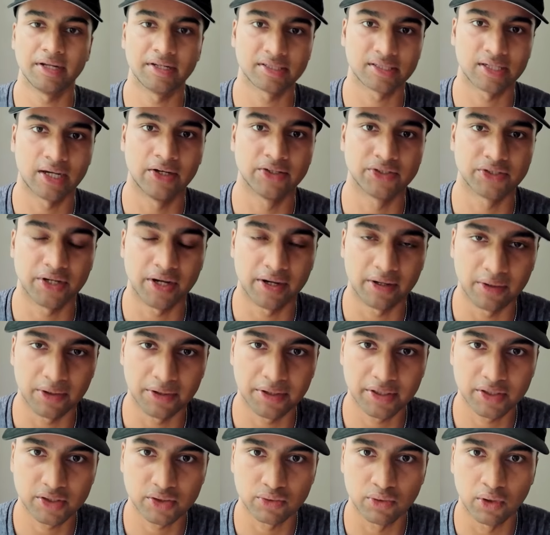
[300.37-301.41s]
data science or
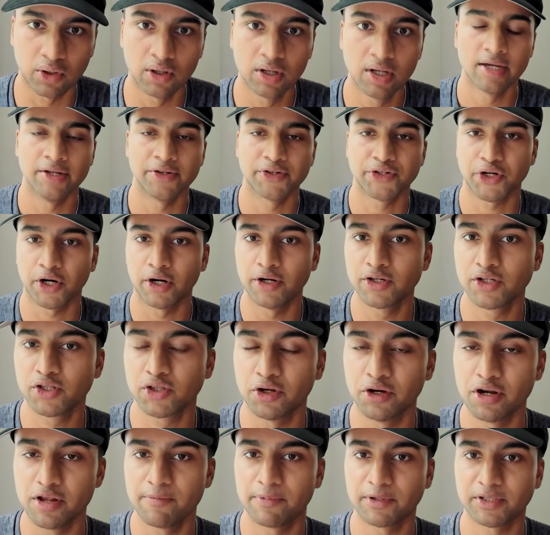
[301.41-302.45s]
analytics role and charge
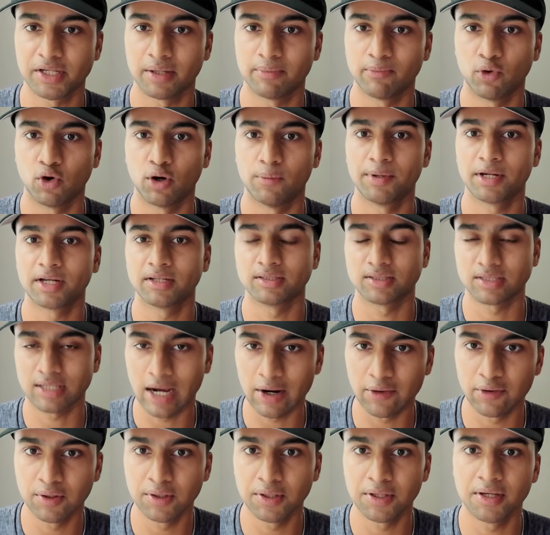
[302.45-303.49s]
30% more because it's
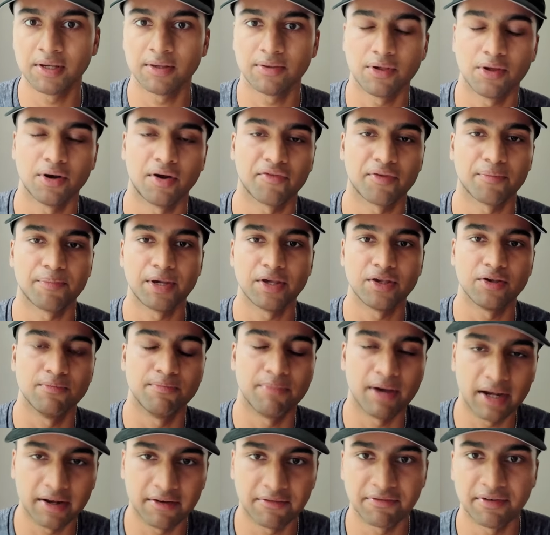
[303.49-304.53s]
hourly, they don't have to pay you
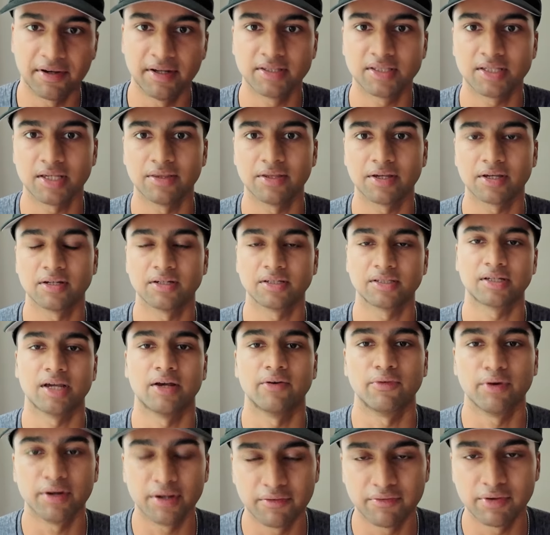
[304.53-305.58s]
benefits and they can just
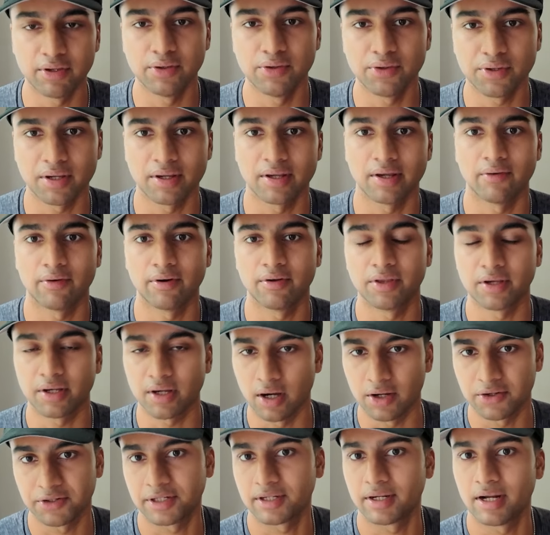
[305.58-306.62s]
get rid of you and you can get rid of the
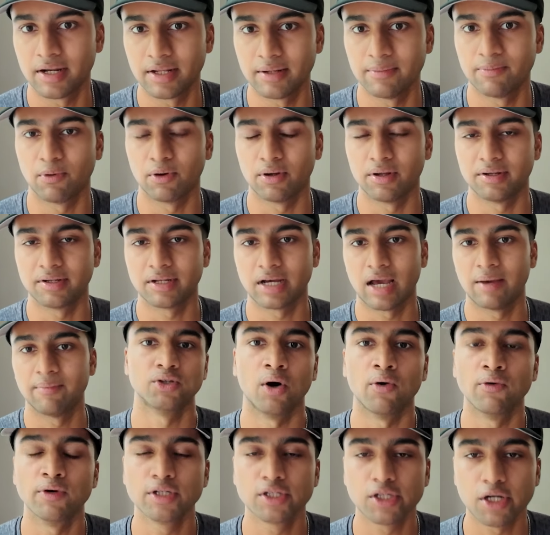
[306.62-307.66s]
contract at any point in time. So
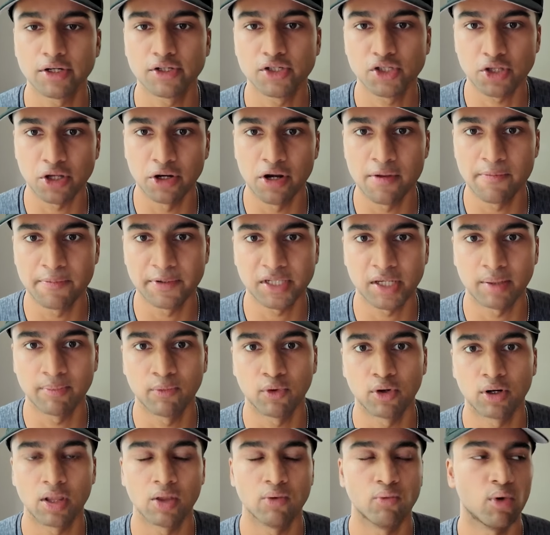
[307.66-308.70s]
always charge 30%
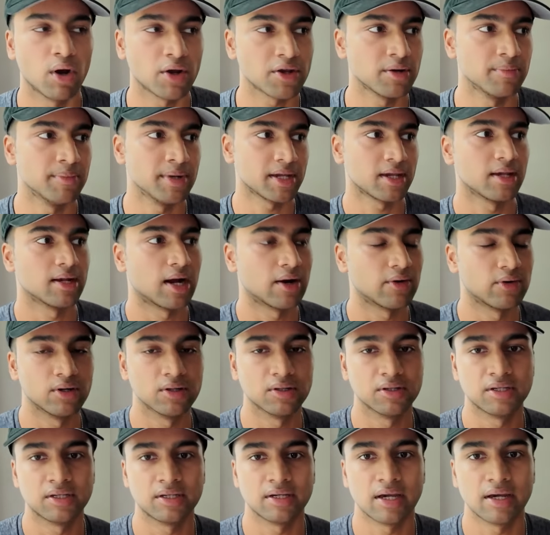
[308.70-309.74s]
more than what you're making
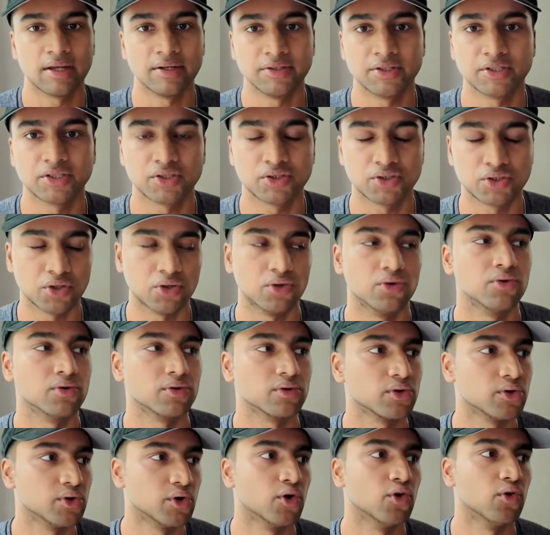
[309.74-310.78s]
hourly and just
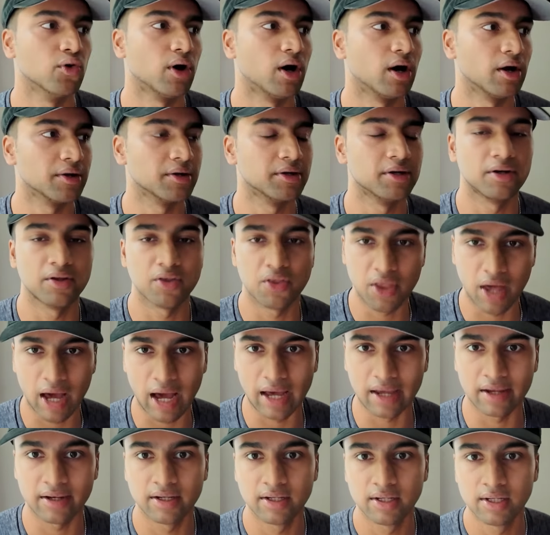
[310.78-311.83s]
don't go under
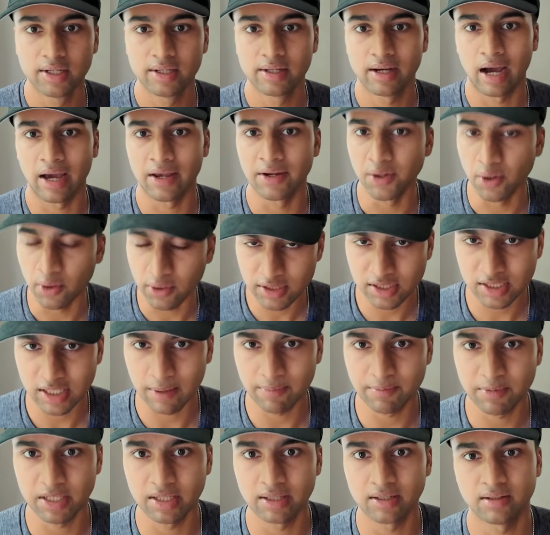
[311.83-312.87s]
that. I know it's
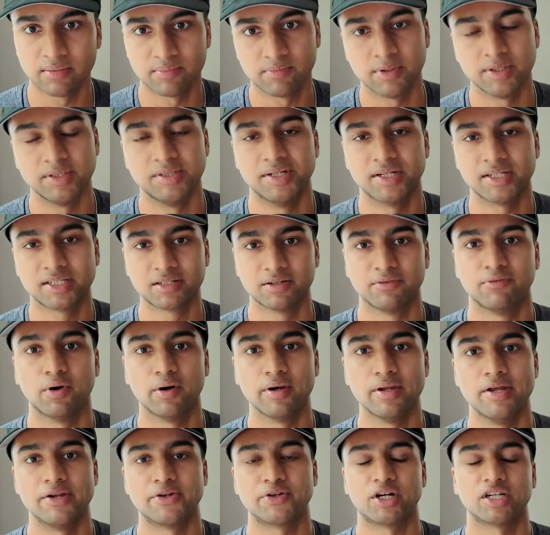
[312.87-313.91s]
tempting, but just
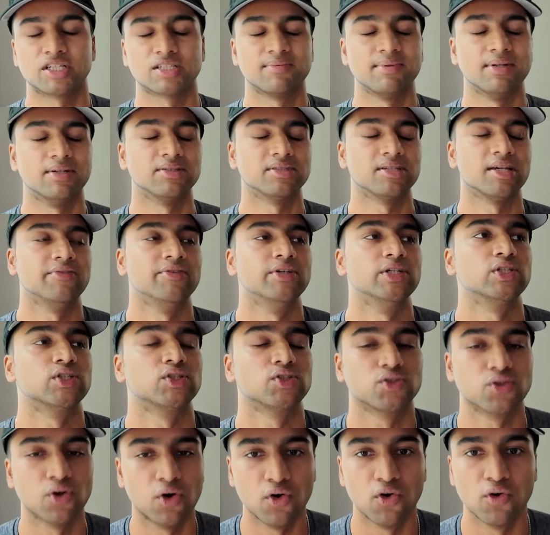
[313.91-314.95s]
avoid it. Trust me, it'll save you
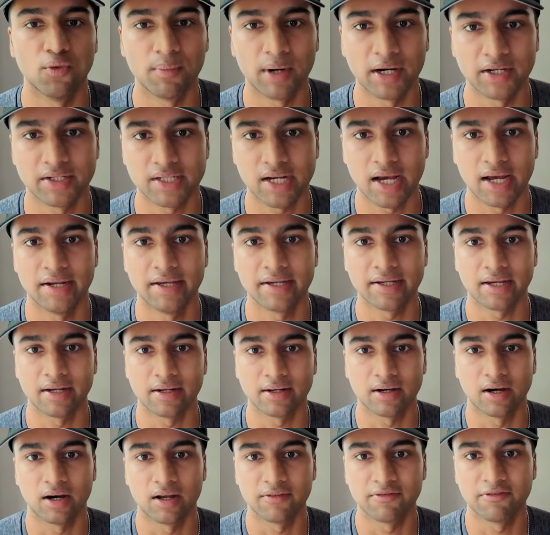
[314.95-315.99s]
so much headache and
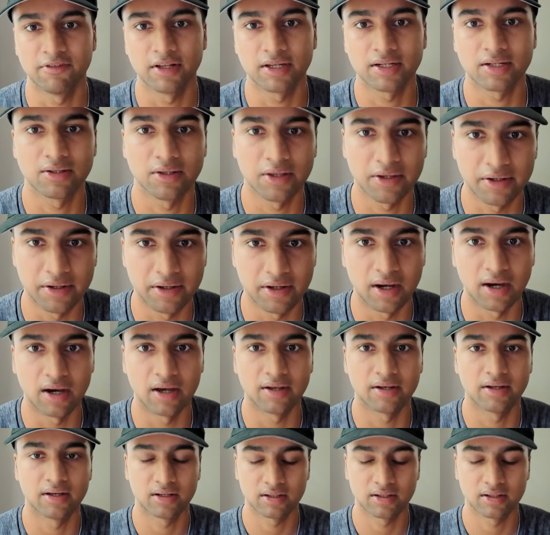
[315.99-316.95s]
conflict later on.